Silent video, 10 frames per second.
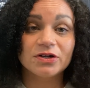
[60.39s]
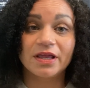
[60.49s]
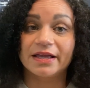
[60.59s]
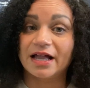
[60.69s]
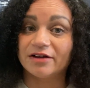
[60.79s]

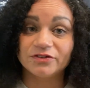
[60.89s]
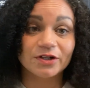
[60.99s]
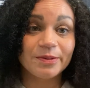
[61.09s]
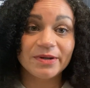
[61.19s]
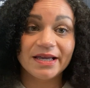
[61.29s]
like after
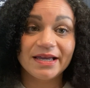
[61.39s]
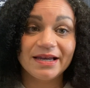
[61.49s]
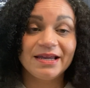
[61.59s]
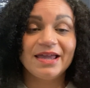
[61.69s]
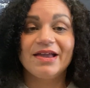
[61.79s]
Labor
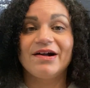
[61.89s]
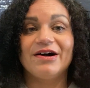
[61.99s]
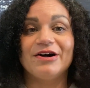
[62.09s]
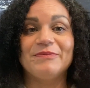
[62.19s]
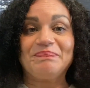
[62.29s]
Day,
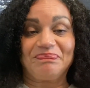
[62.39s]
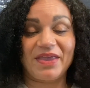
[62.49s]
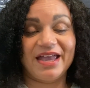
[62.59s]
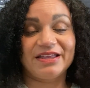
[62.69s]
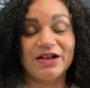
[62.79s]

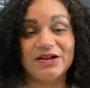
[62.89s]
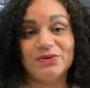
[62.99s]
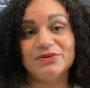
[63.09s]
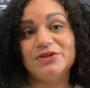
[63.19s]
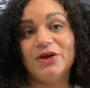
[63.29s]
and
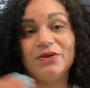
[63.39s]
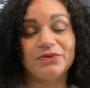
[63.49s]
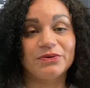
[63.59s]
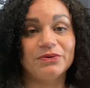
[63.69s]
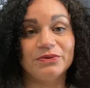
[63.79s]
goes
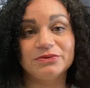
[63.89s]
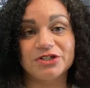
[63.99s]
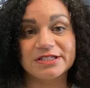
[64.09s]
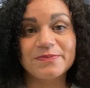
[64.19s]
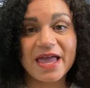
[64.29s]
through
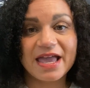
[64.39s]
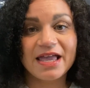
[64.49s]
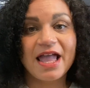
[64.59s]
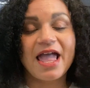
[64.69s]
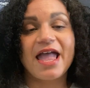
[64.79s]
just
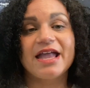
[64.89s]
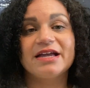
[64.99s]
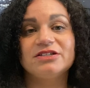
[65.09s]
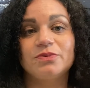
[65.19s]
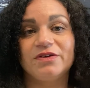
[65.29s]
May.
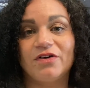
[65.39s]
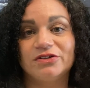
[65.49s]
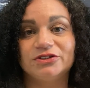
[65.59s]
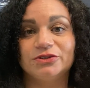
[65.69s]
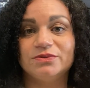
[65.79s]
And we've
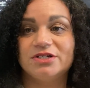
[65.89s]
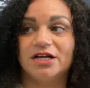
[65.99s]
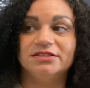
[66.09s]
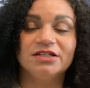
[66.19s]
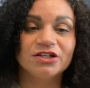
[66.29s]
also
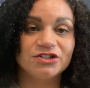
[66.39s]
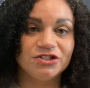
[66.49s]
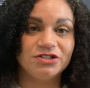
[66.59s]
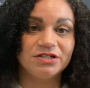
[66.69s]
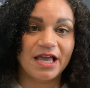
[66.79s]
done
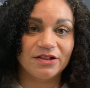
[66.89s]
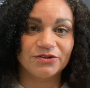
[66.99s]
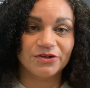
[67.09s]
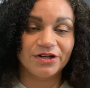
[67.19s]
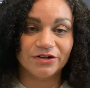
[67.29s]

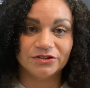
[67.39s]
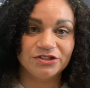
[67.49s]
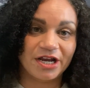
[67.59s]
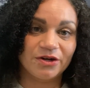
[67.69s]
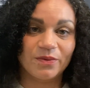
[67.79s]
calendar year
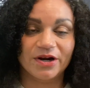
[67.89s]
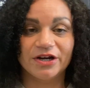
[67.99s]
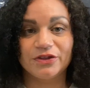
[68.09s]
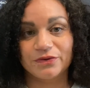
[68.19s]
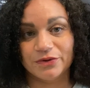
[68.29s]

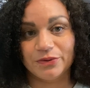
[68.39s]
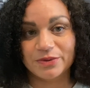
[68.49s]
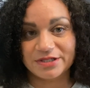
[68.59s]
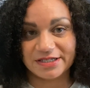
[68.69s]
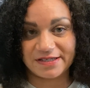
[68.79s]
January through
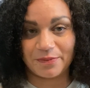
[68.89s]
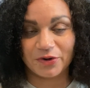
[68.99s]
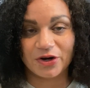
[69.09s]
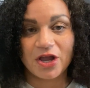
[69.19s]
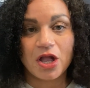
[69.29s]

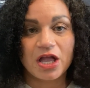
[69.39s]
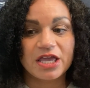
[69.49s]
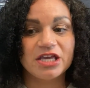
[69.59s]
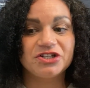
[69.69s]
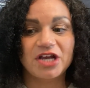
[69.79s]
December.
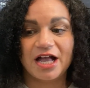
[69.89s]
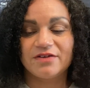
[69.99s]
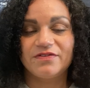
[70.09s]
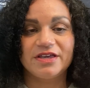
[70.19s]
Each of